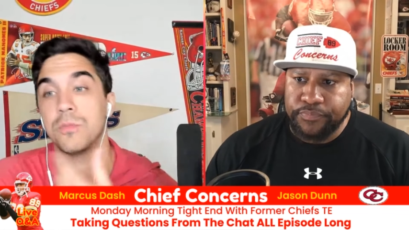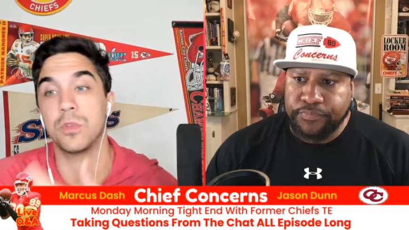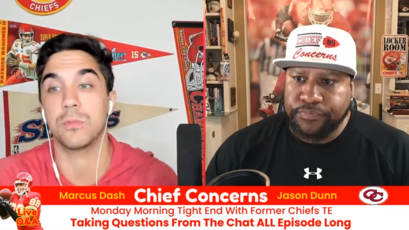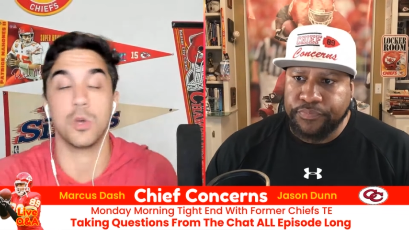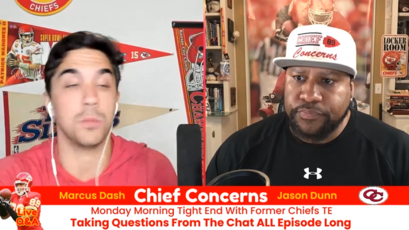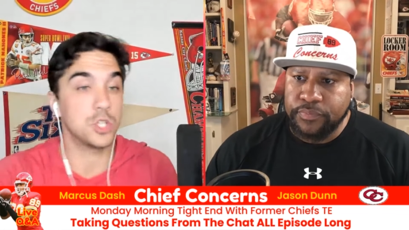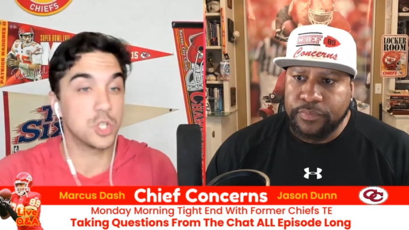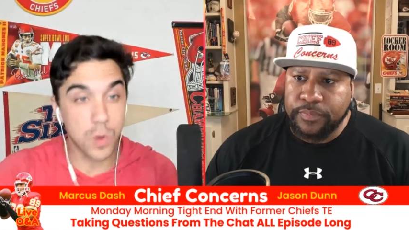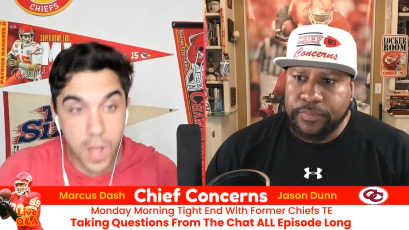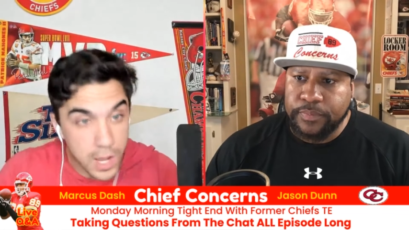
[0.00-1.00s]
Speaker 1: There could be
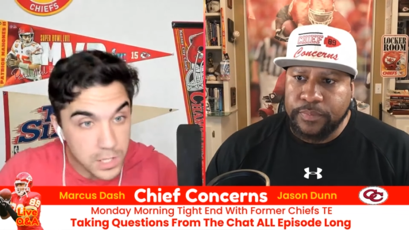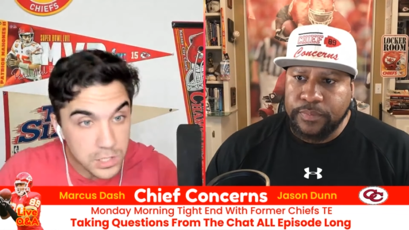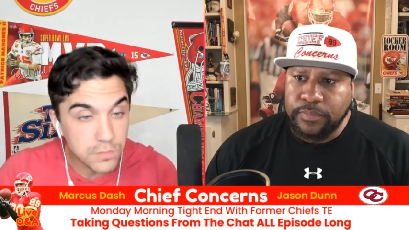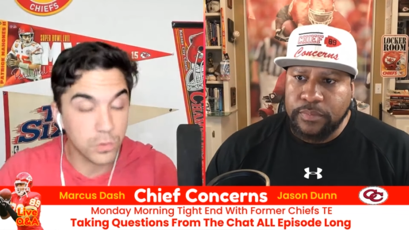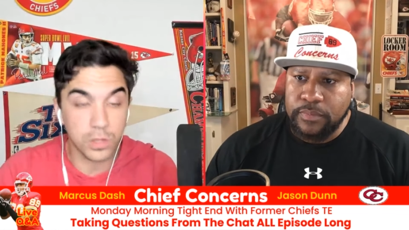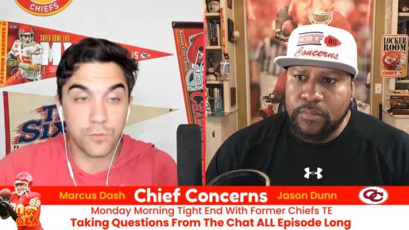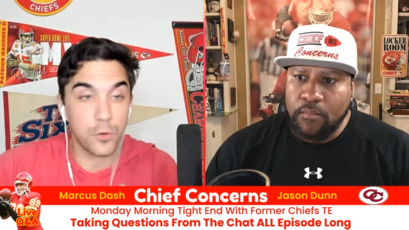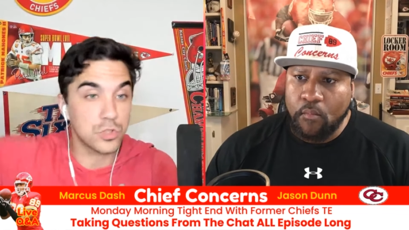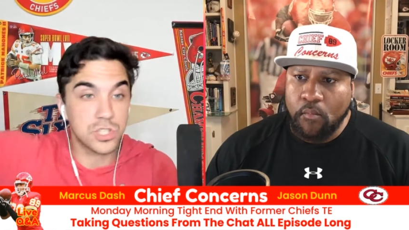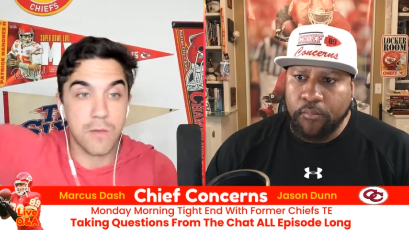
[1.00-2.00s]
trades for like
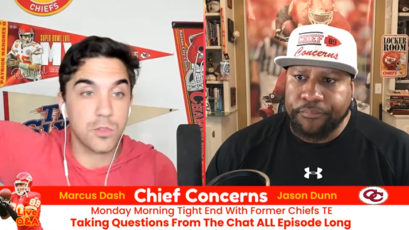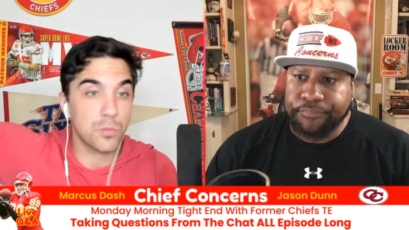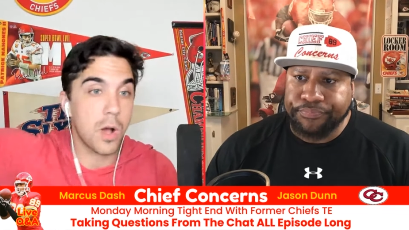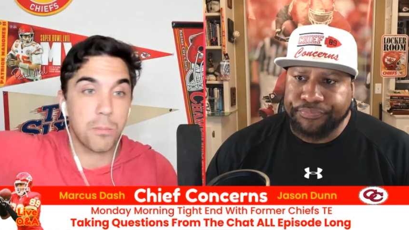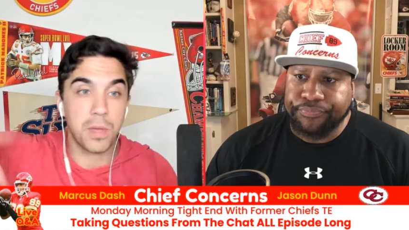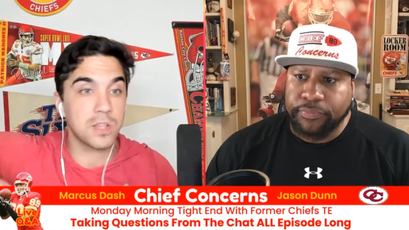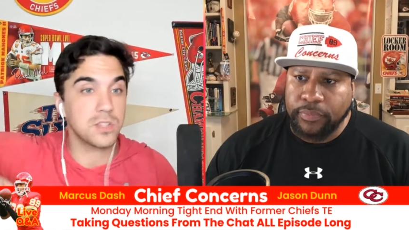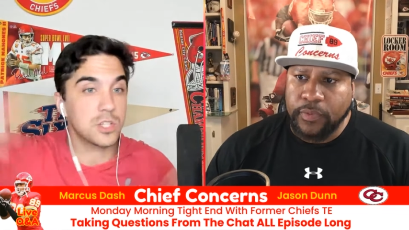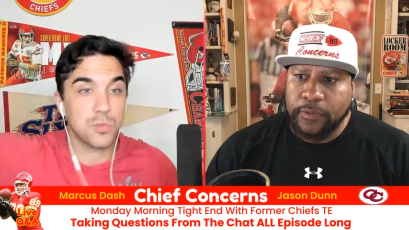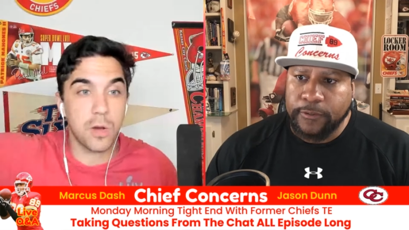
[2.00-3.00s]
future seventh round picks,
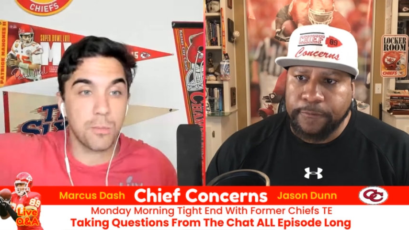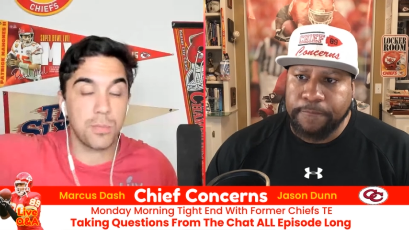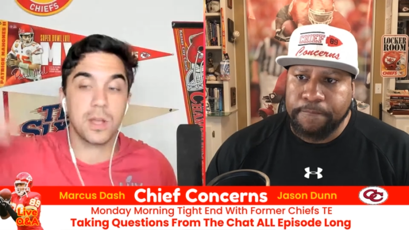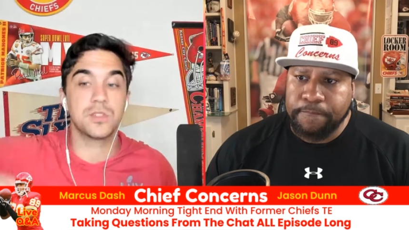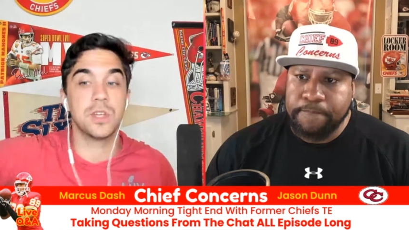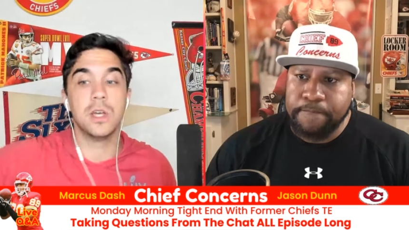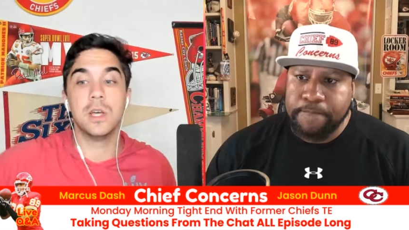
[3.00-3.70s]
sixth round picks,